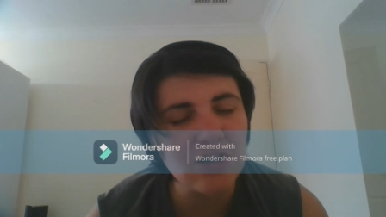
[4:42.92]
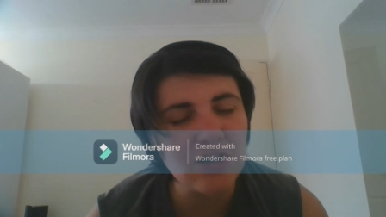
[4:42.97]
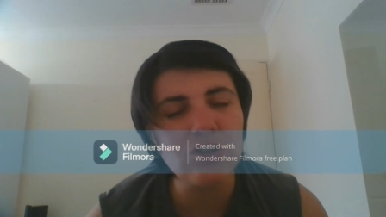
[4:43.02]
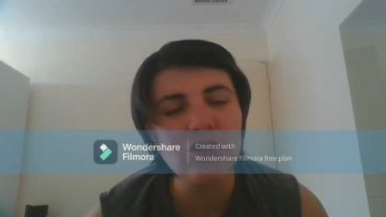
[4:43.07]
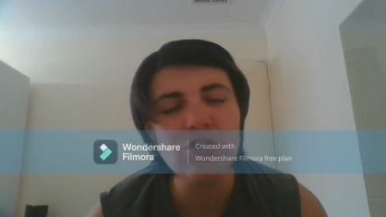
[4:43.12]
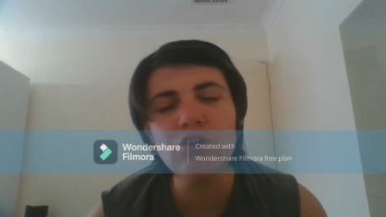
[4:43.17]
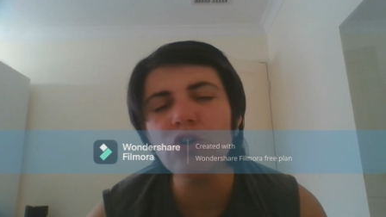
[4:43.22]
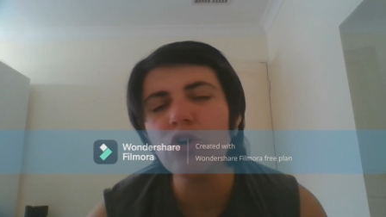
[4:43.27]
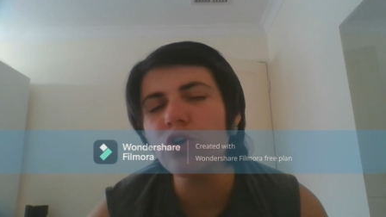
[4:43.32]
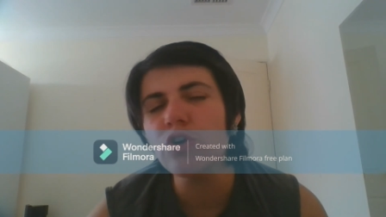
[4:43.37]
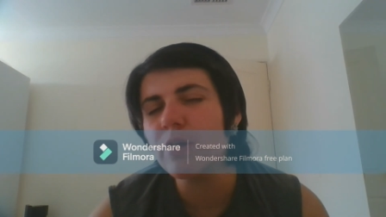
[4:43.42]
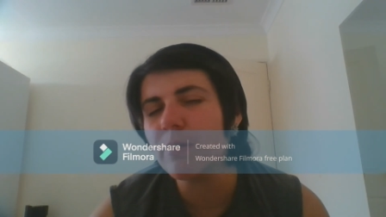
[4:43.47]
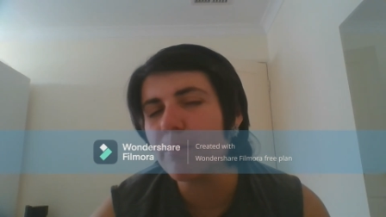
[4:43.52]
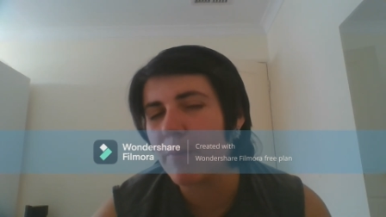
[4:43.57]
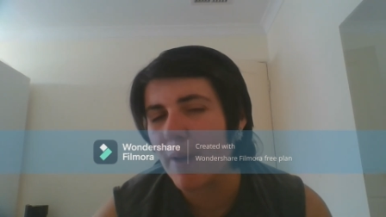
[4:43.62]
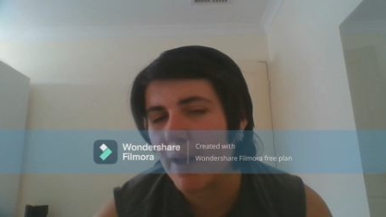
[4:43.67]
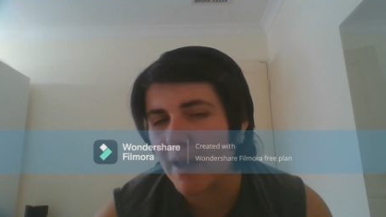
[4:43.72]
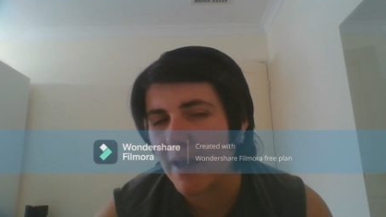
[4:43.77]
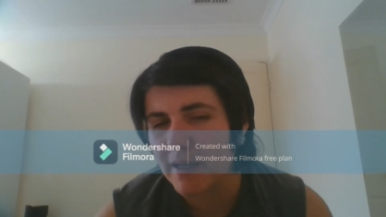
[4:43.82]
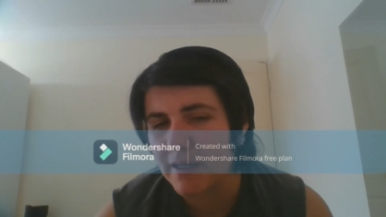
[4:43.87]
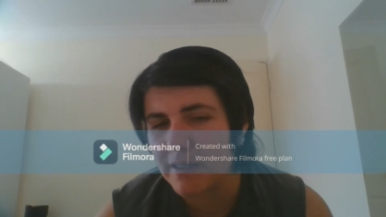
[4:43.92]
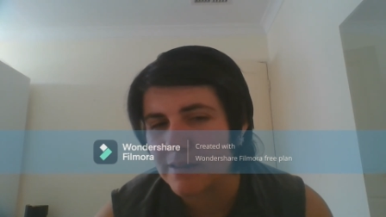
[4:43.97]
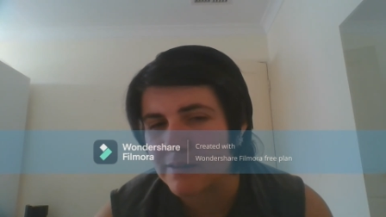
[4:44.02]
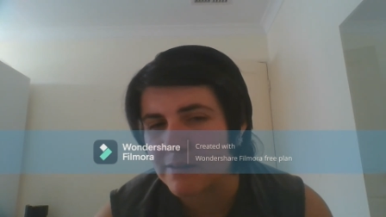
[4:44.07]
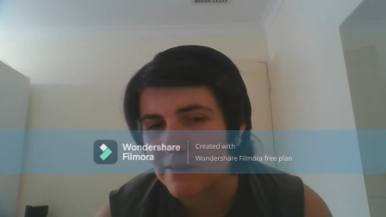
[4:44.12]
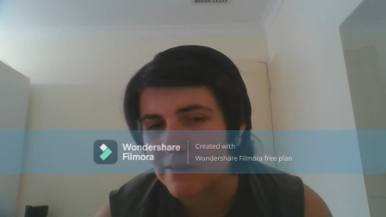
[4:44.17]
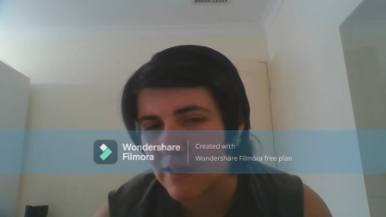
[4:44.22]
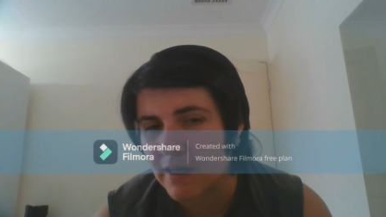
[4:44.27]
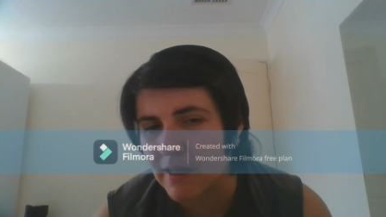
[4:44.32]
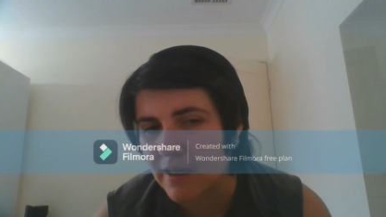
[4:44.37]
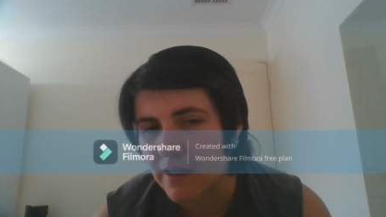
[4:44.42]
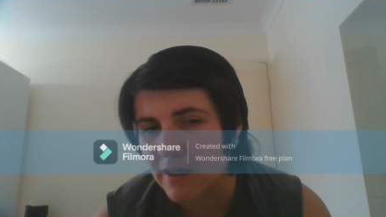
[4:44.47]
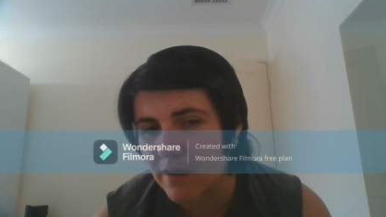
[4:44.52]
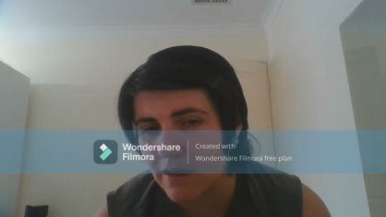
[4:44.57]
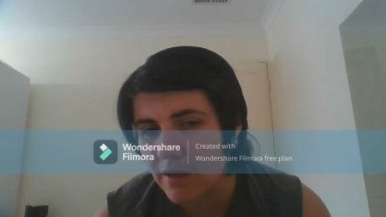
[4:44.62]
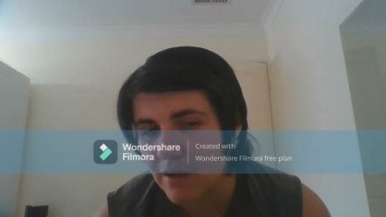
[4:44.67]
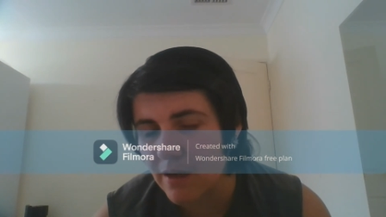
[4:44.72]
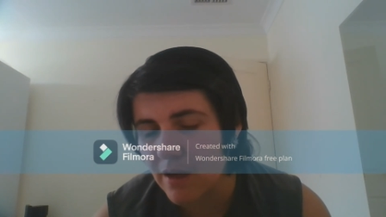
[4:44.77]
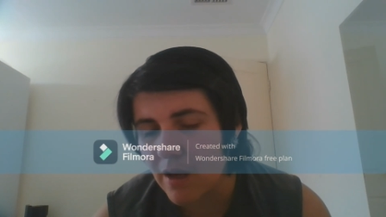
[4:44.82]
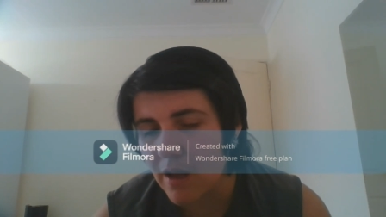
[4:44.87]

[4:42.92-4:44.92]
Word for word: not amazing,